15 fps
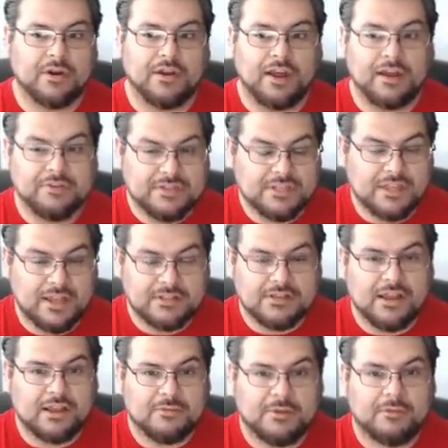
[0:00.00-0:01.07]
Obviously, I talk
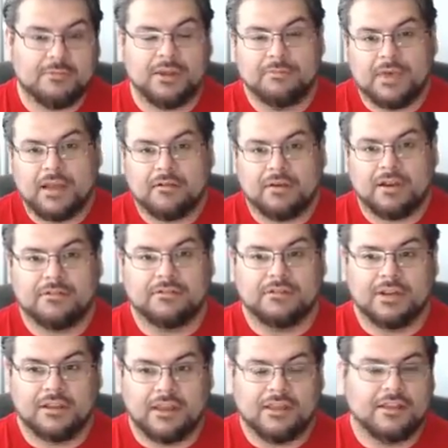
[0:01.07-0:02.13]
about my background a
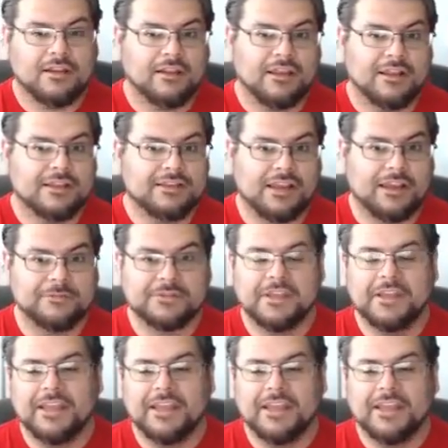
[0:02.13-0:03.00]
lot, a lot of times.